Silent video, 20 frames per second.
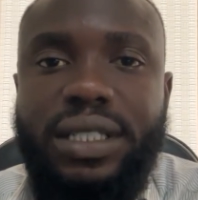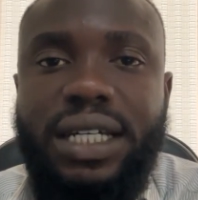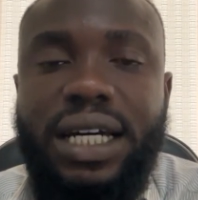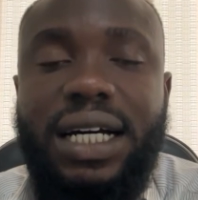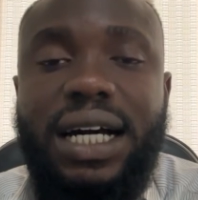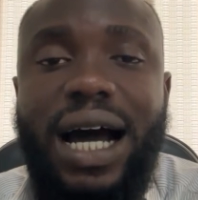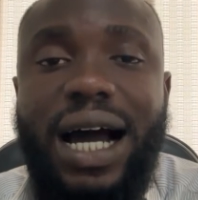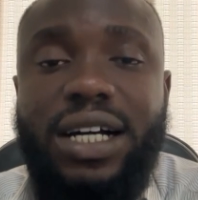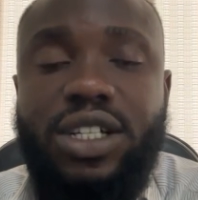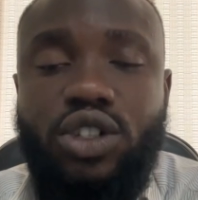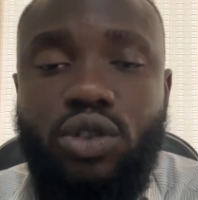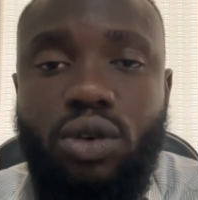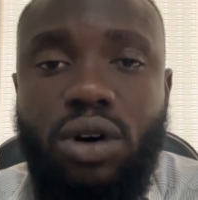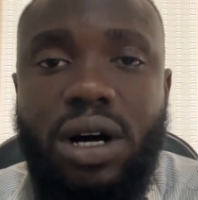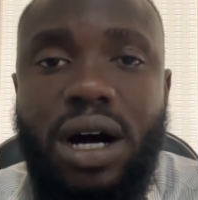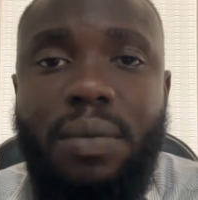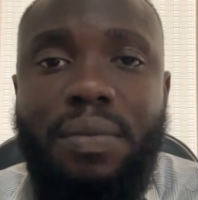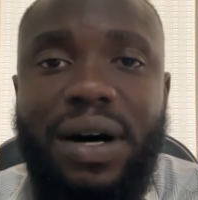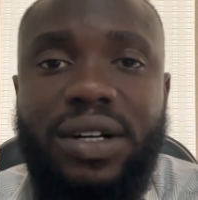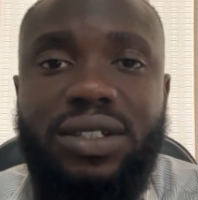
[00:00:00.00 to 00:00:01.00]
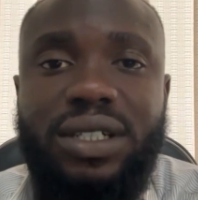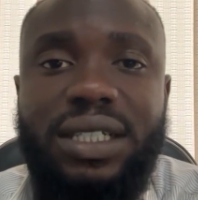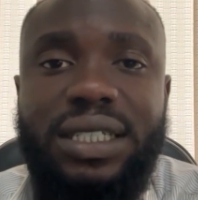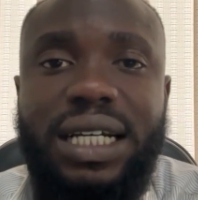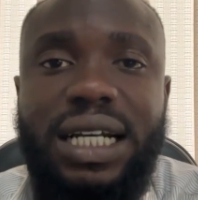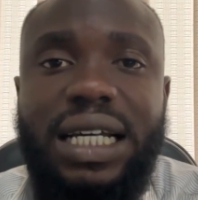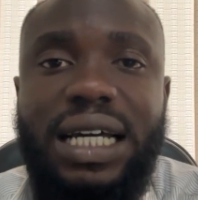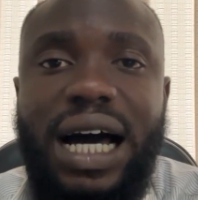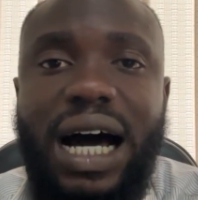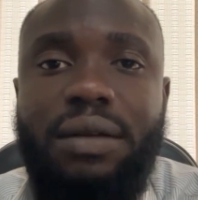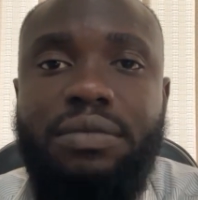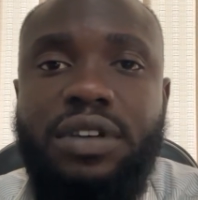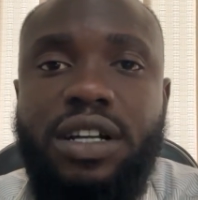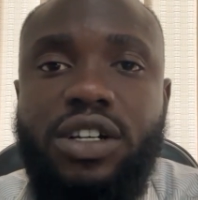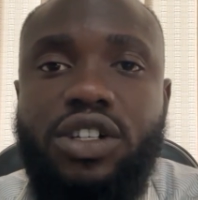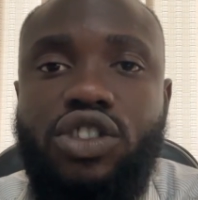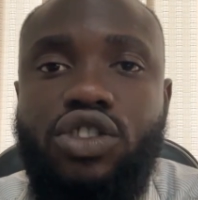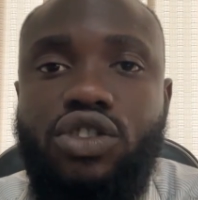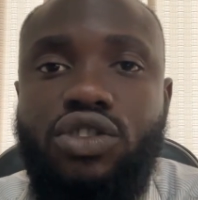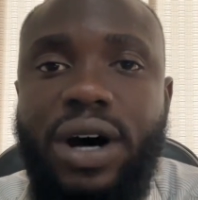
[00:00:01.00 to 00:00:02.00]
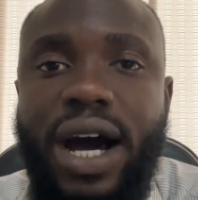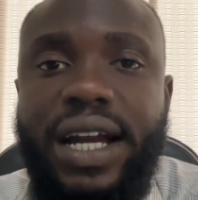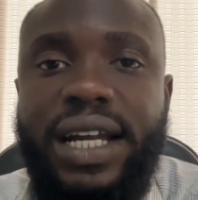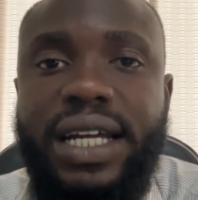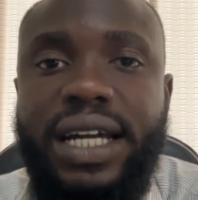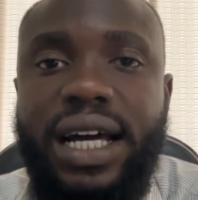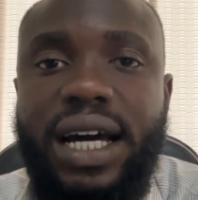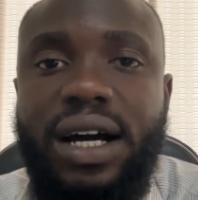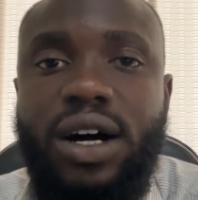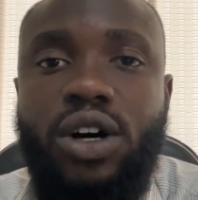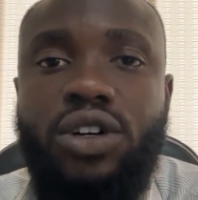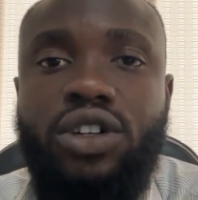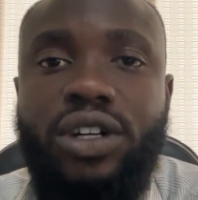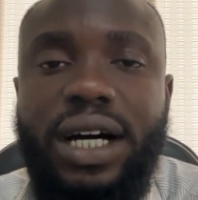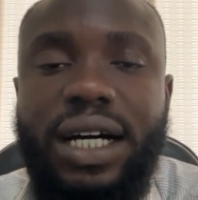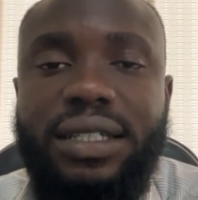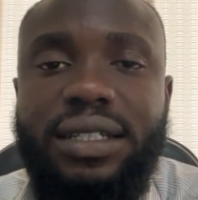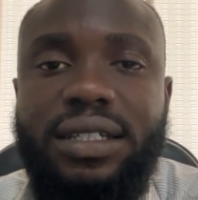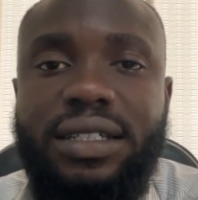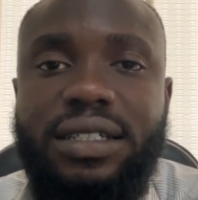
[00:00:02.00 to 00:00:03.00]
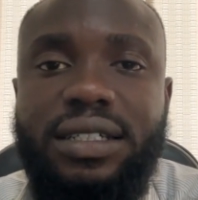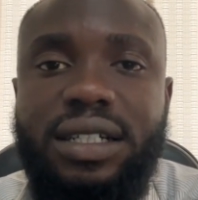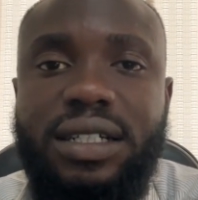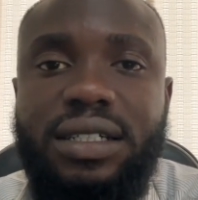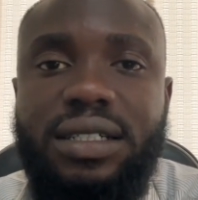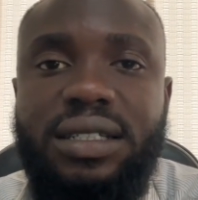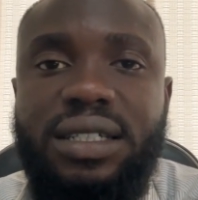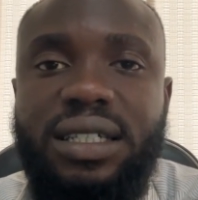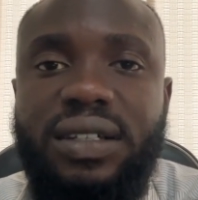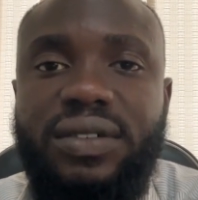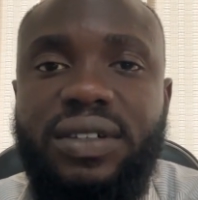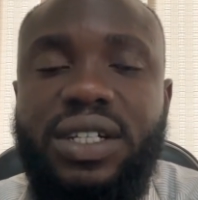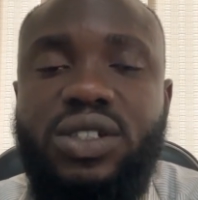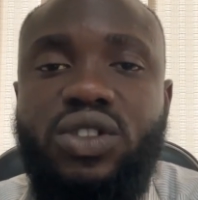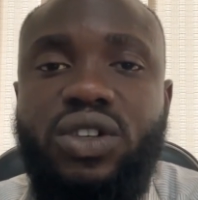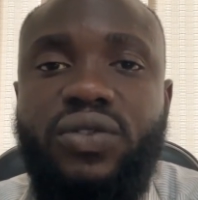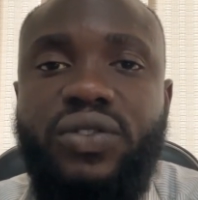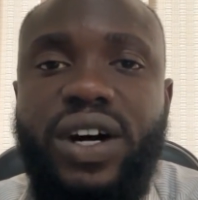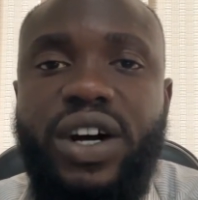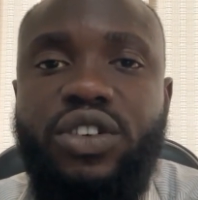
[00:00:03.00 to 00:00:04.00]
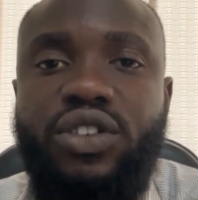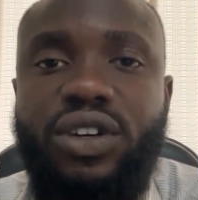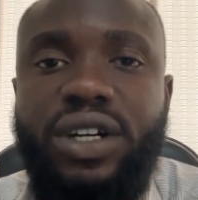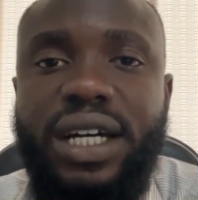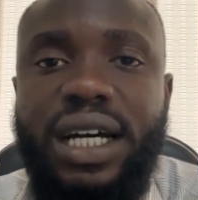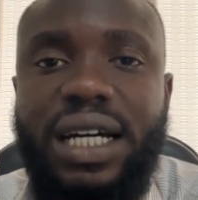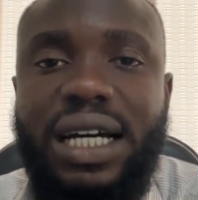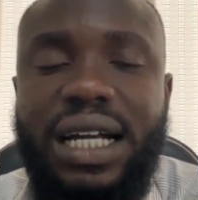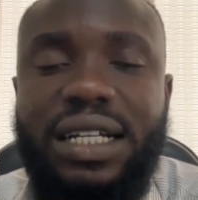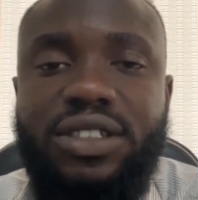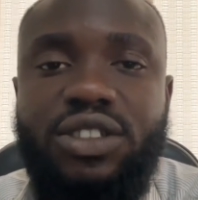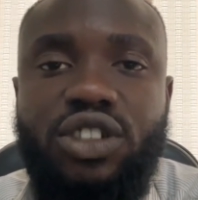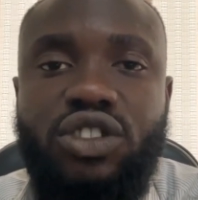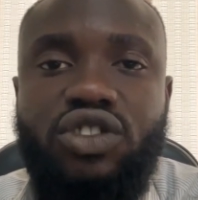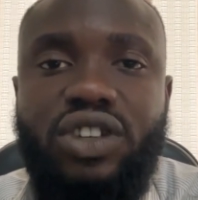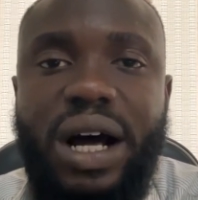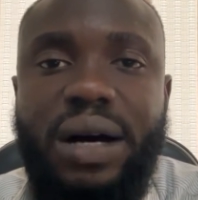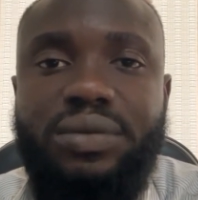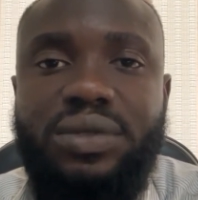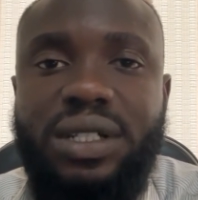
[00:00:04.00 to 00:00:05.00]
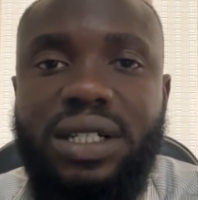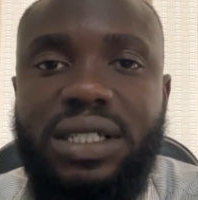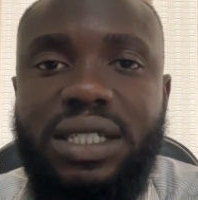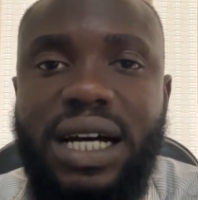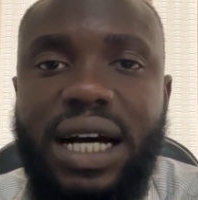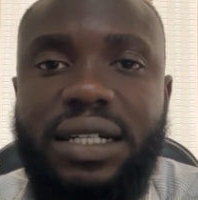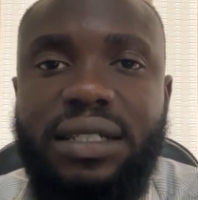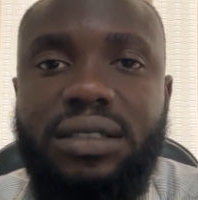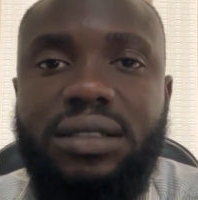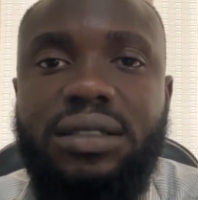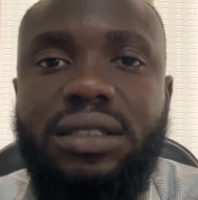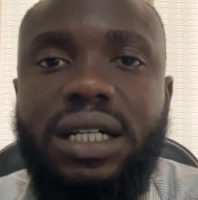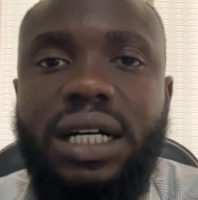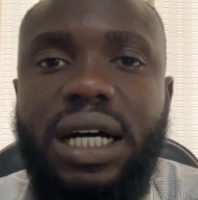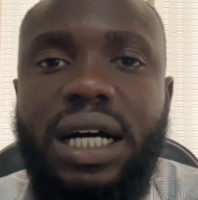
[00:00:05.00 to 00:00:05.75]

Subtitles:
Yeah, guys, so welcome back to the Daily Update Show right here on the GHTV. So if you are new here, can you subscribe to the channel?